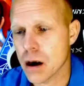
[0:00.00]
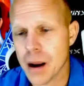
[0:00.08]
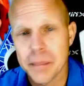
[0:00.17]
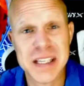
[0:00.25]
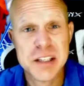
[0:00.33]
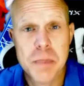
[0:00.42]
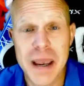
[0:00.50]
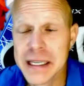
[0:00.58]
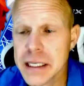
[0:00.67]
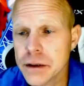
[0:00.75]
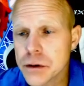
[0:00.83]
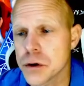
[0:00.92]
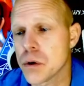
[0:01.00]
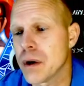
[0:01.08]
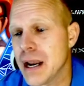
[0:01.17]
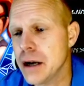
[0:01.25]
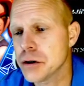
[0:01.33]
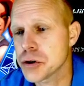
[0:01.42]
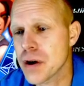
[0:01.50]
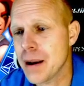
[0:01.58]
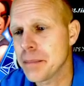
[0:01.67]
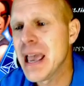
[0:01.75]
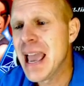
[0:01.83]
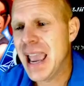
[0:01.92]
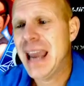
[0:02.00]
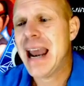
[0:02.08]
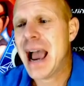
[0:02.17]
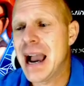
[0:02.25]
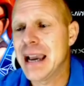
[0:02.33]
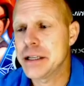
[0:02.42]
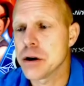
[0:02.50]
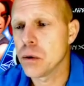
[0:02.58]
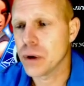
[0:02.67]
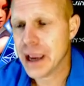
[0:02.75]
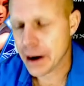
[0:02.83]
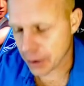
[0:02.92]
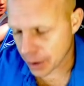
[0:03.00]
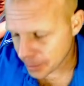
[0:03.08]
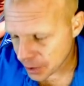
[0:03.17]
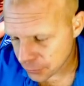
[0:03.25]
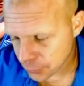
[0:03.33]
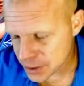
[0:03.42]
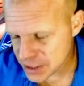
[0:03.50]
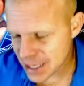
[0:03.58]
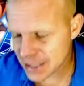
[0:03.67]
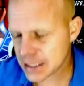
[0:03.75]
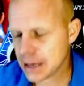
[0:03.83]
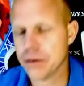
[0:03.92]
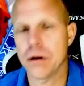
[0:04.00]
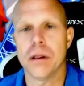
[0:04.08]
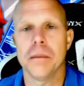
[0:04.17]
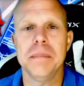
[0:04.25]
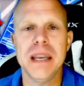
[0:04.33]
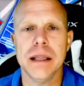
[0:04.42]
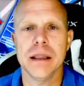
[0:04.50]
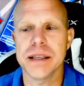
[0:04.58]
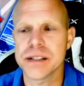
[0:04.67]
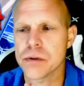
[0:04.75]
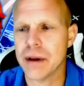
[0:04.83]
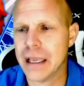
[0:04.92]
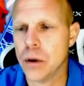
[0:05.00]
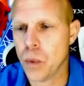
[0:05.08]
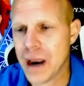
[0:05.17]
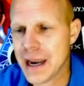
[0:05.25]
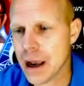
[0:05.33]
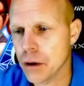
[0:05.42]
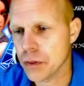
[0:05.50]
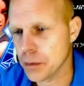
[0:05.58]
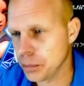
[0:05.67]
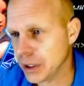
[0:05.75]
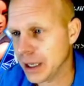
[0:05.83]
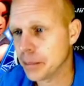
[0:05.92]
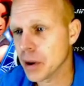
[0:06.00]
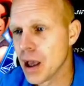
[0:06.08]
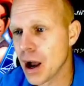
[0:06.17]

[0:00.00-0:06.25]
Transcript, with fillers: I'm expecting the tornado trap, and I don't care. I'm going to freeze that town hall immediately so I can wait out the blimp.